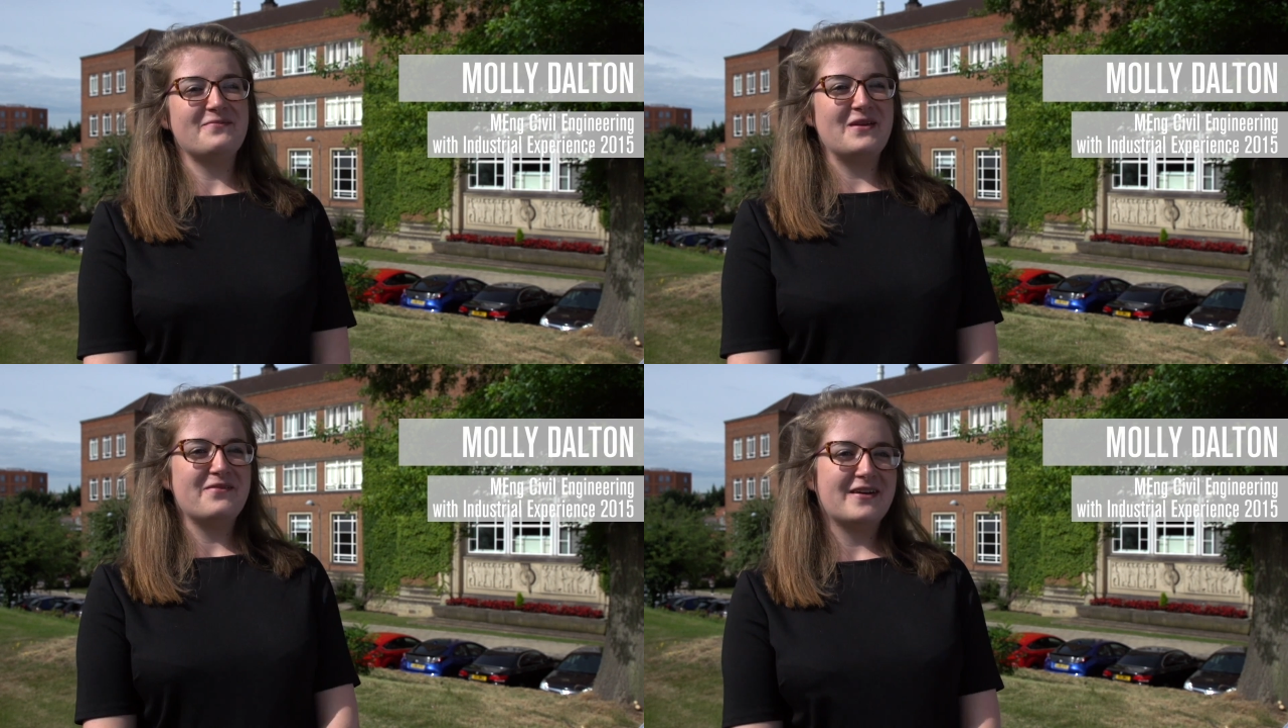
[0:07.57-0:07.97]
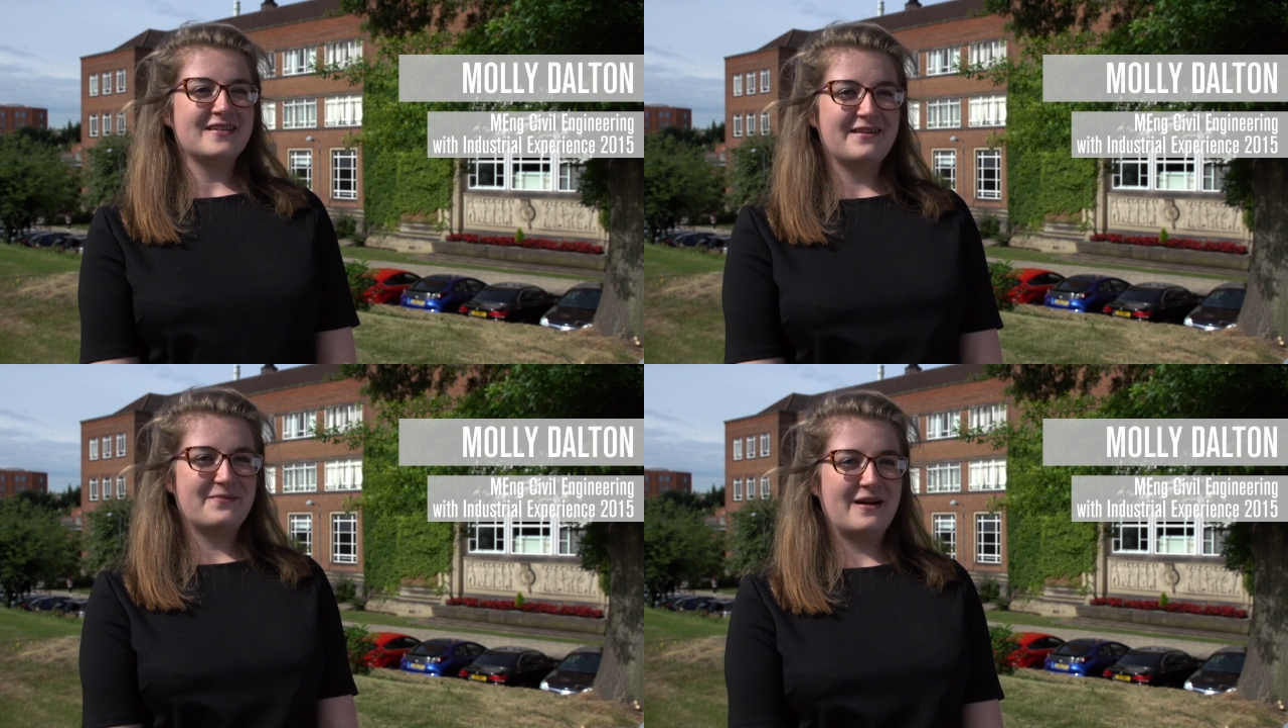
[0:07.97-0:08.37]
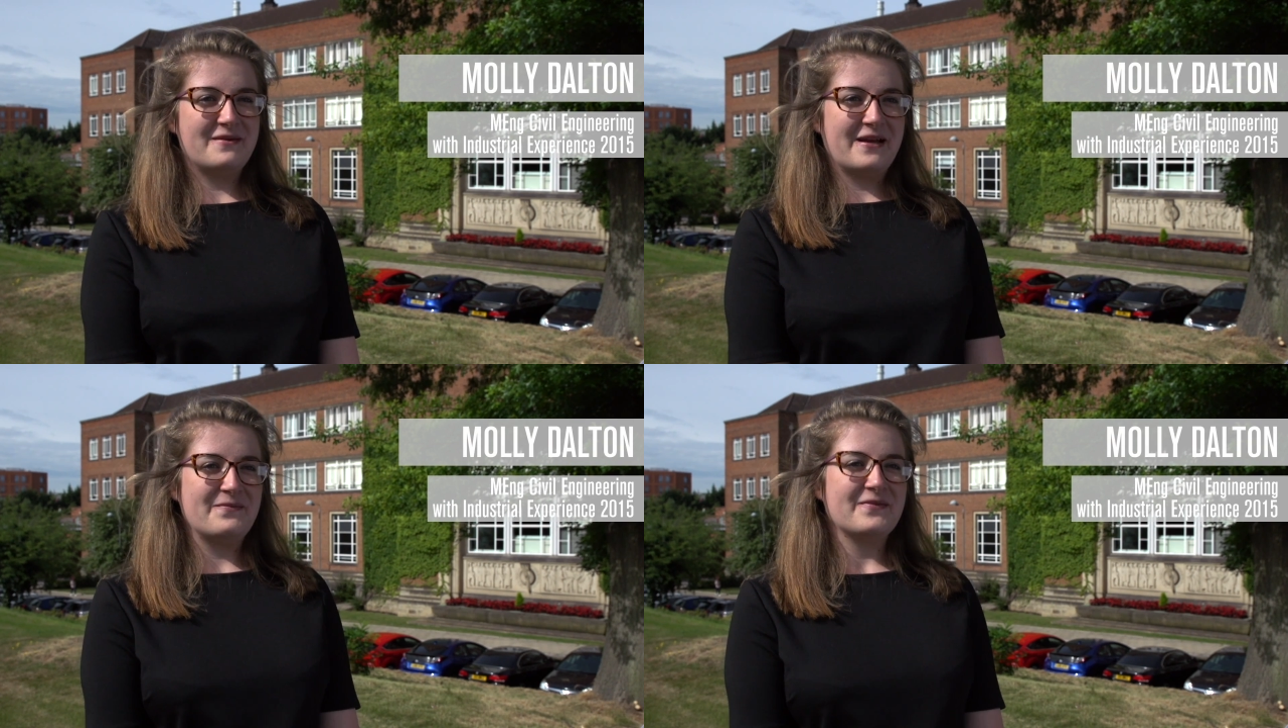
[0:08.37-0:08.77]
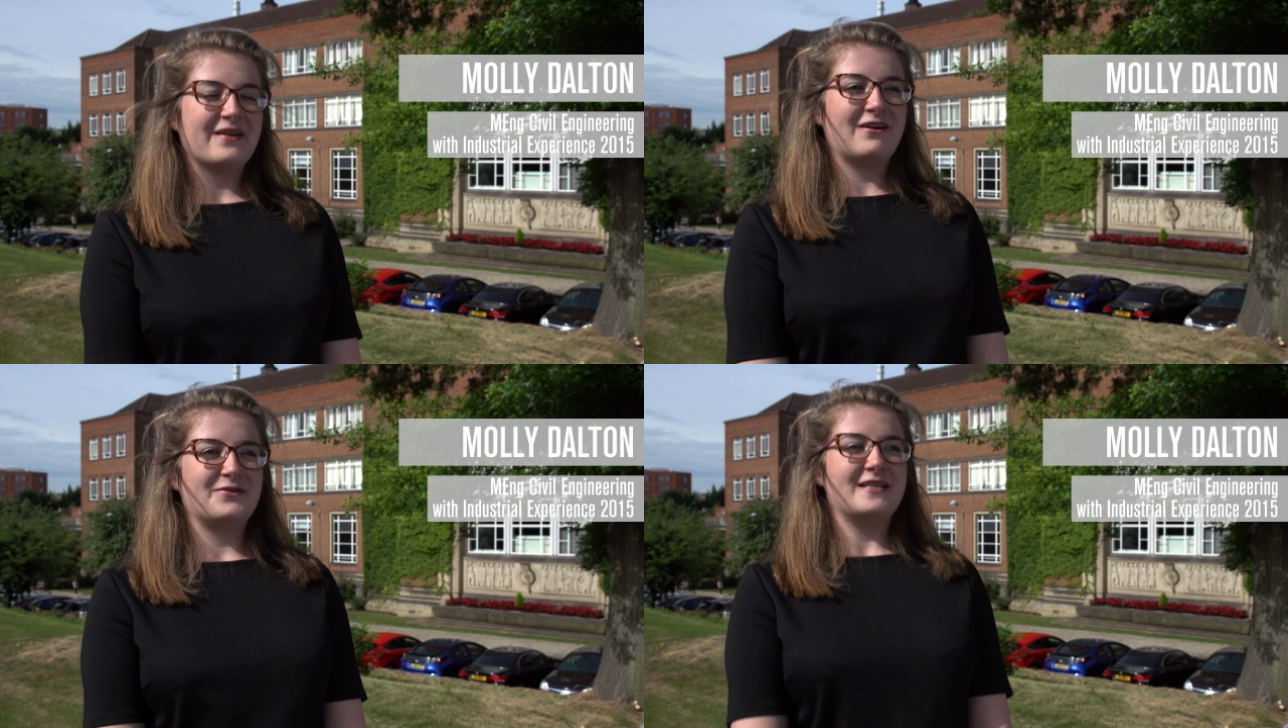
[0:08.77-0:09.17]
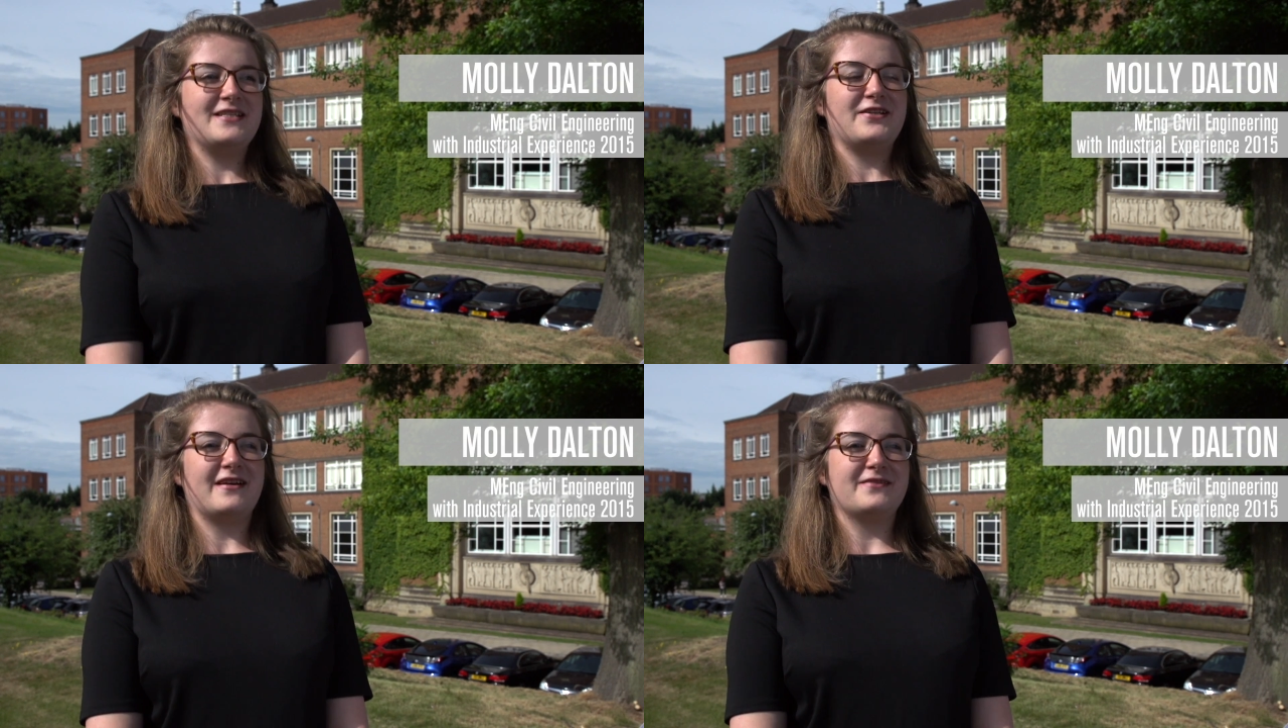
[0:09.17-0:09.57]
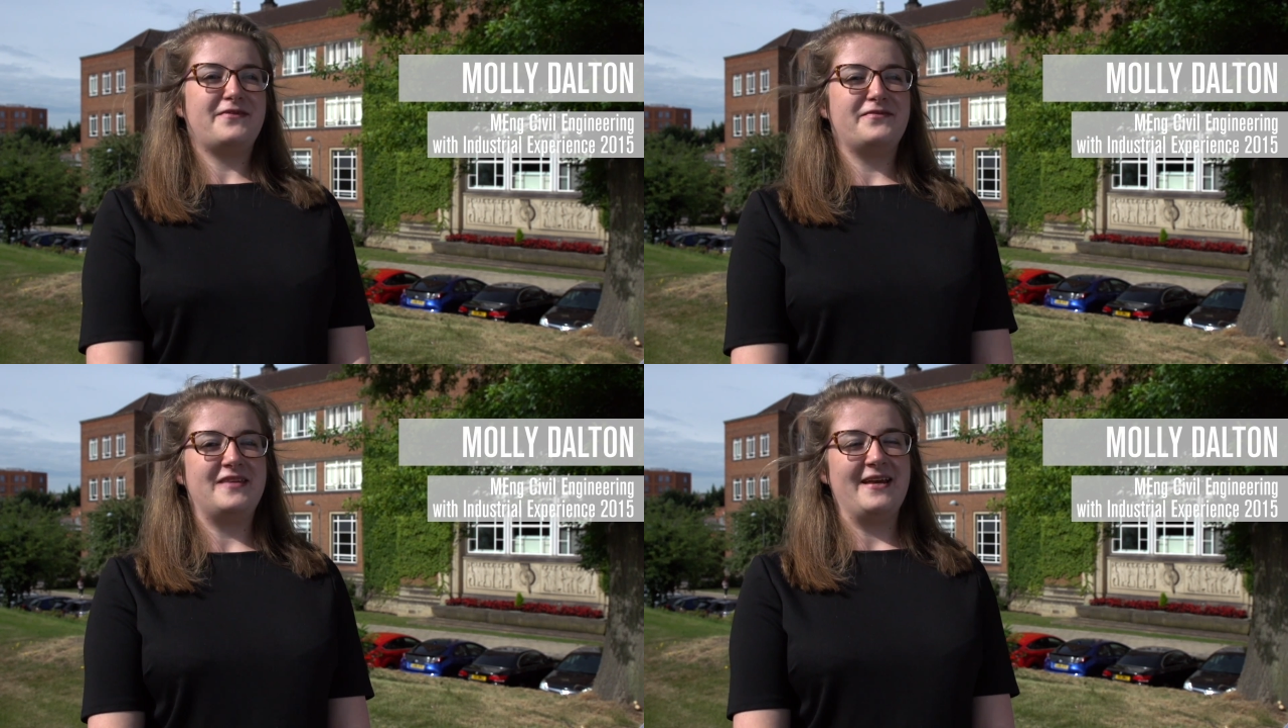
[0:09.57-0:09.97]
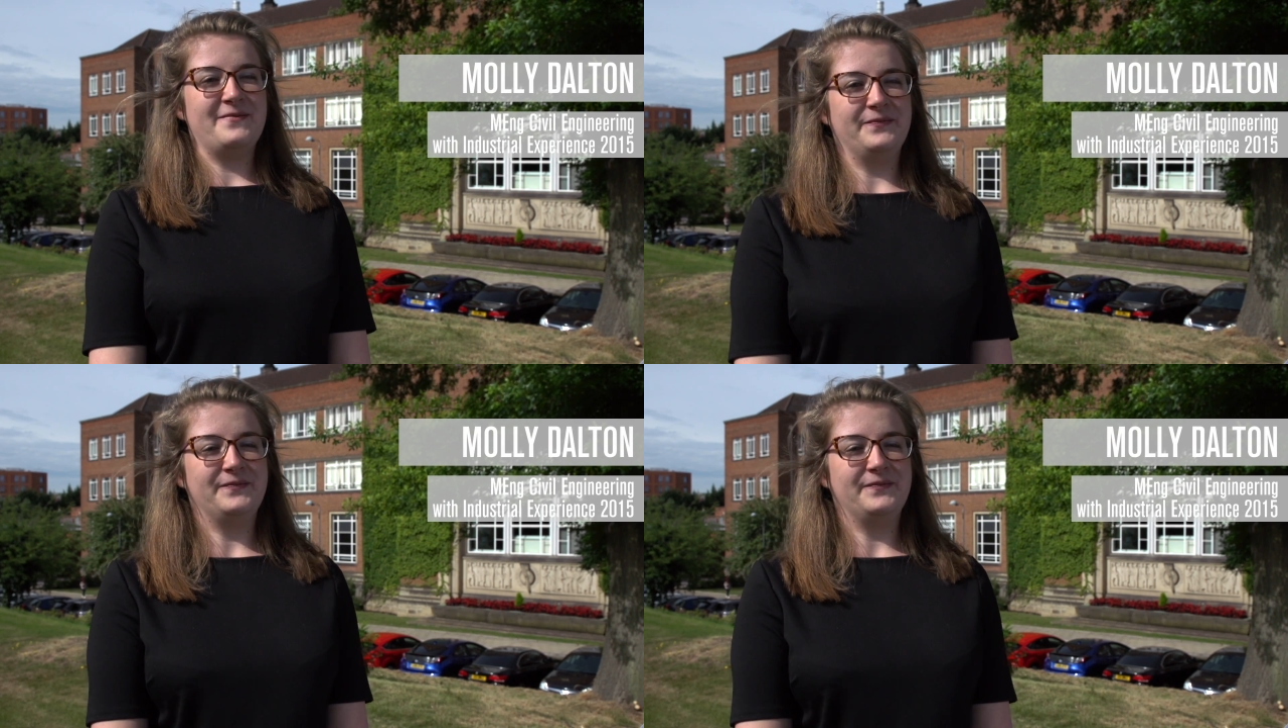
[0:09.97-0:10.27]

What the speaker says: from the University of Birmingham, graduated in 2015.